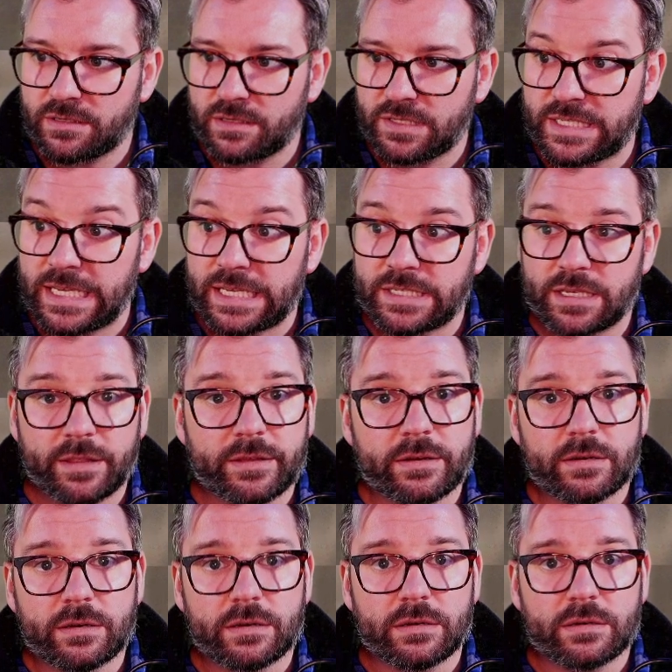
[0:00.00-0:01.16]
six
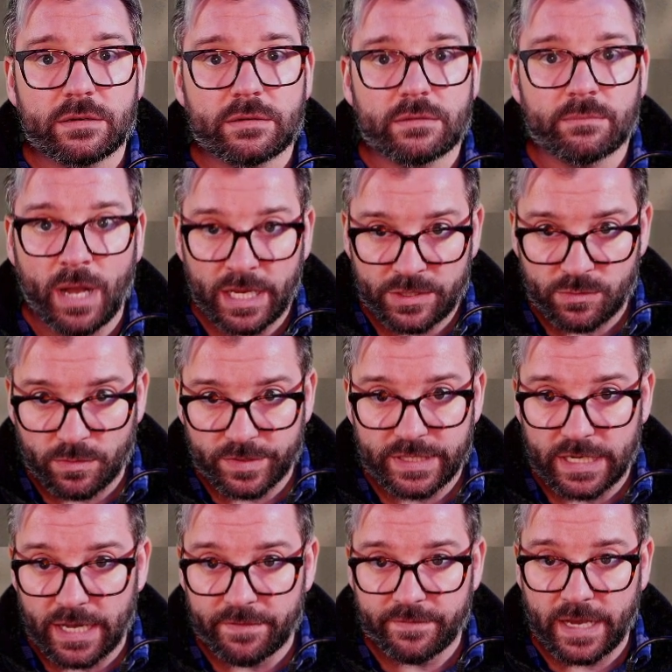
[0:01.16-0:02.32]
other modules that
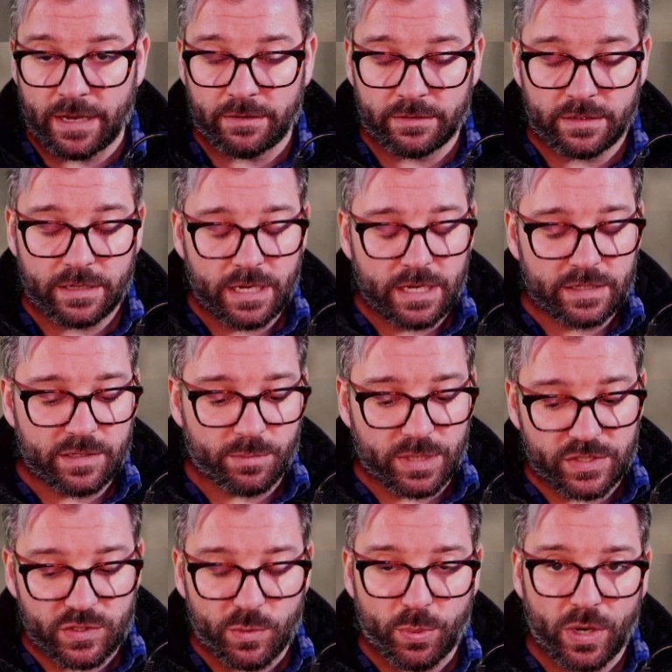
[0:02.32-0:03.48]
I found to be
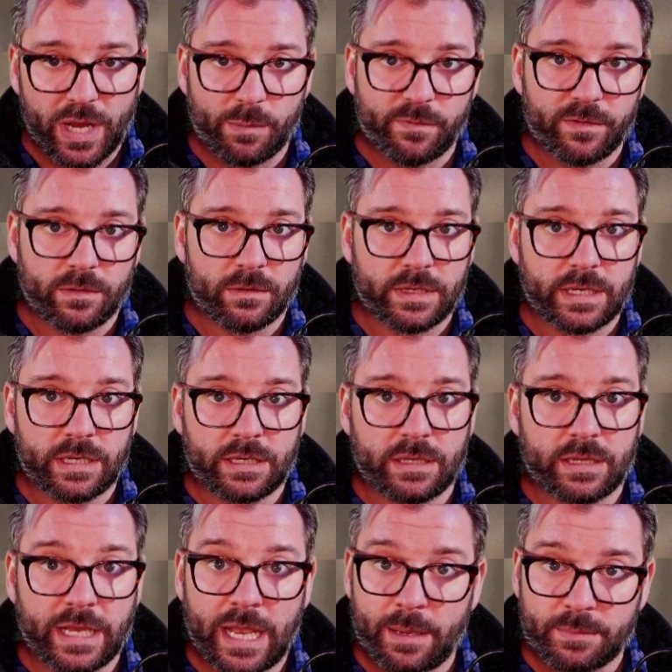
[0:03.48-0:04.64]
super helpful in
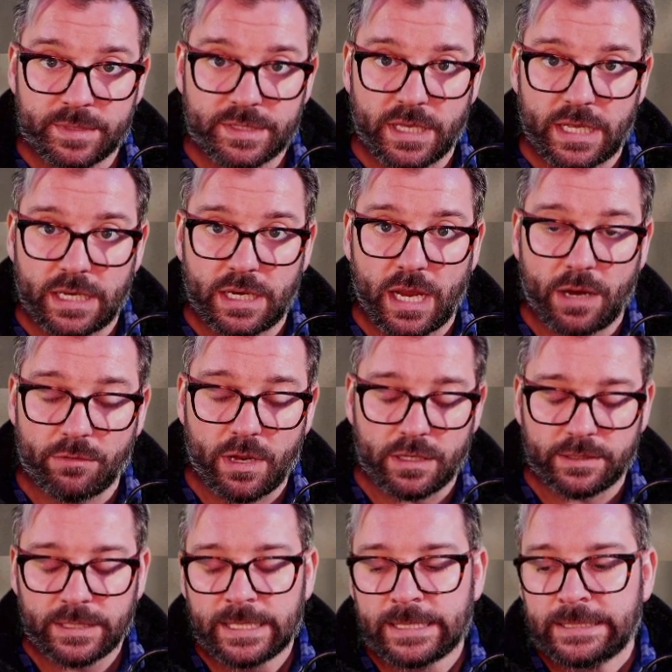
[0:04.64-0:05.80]
the games that I run.
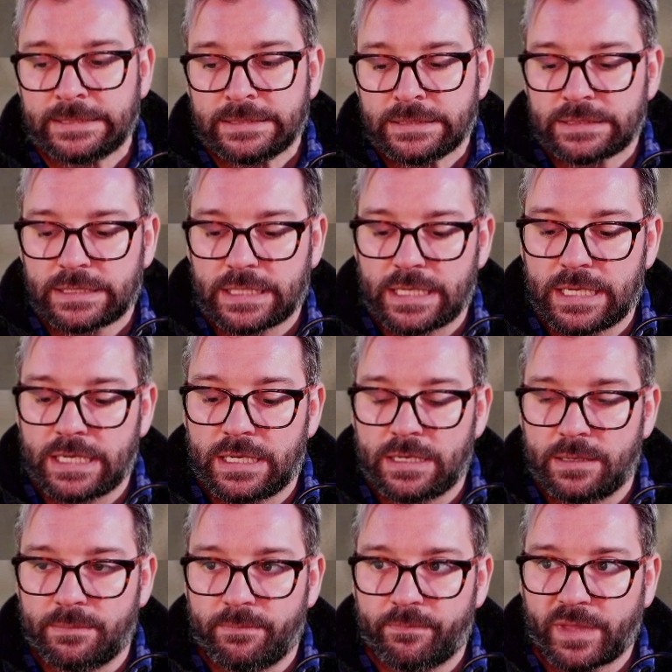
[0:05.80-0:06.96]

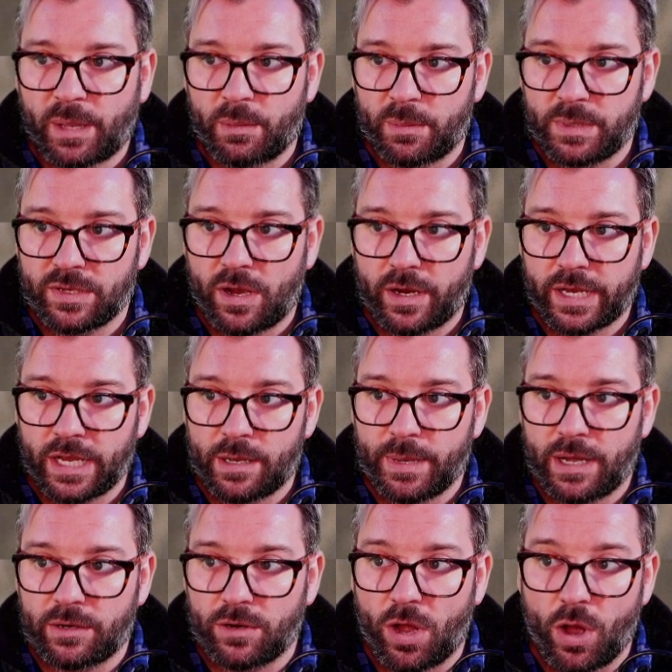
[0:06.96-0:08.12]
I'm going to be talking
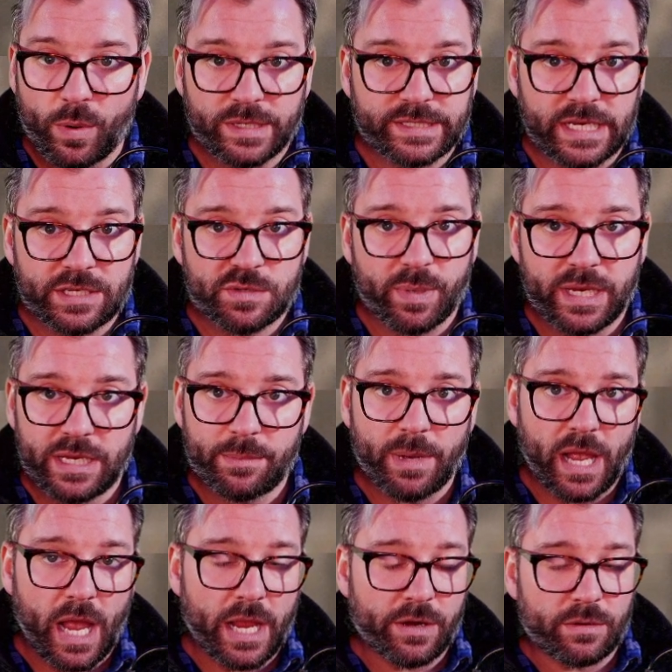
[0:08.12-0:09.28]
about Always HP by
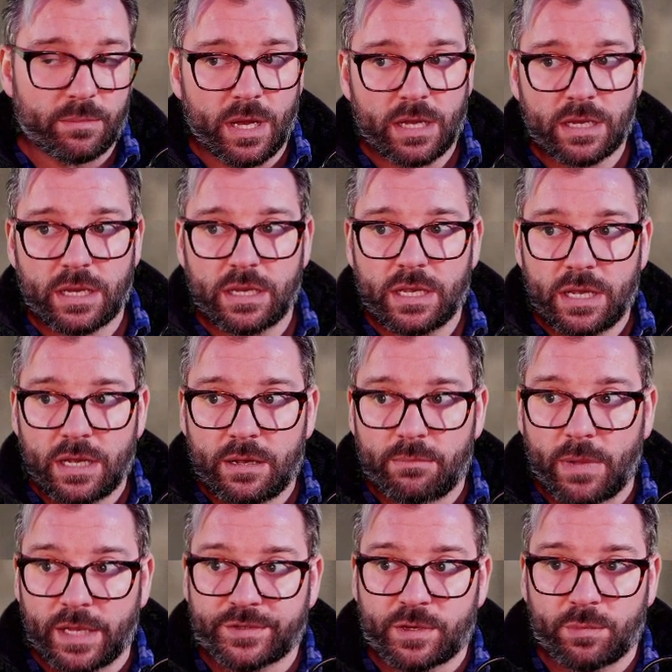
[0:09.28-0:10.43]
Iron Monk,
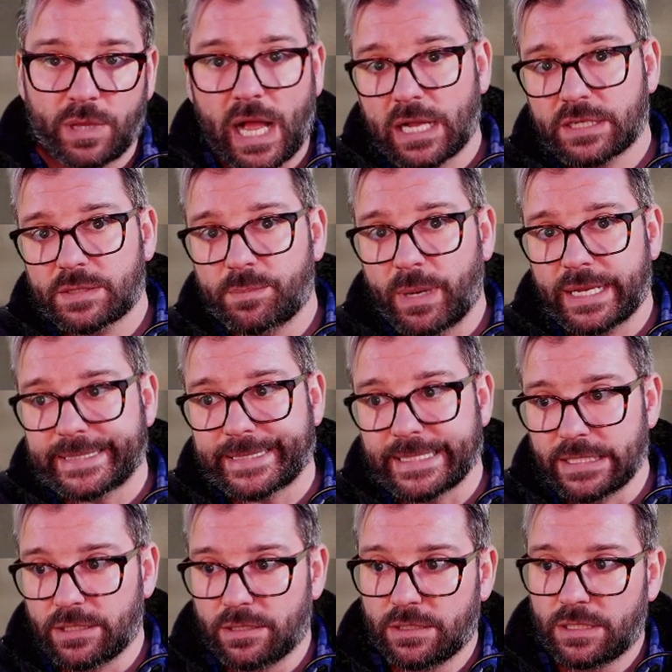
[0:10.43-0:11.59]
Monster Blocks by
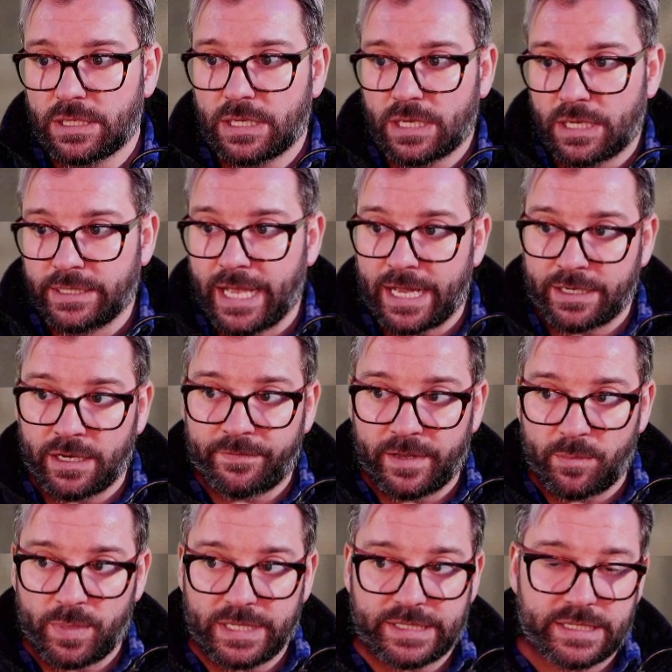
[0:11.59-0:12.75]
Zeel, Not Enough
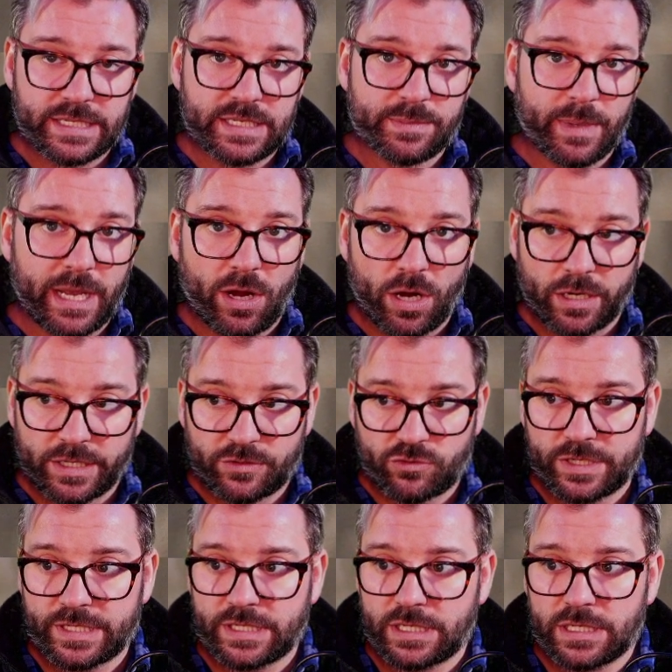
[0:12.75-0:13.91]
NPCs by Ardit
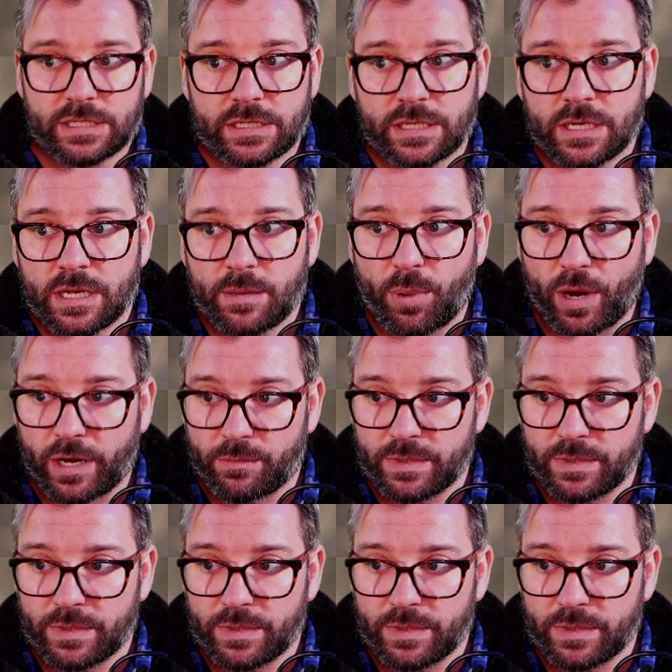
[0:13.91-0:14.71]
Tristan, Party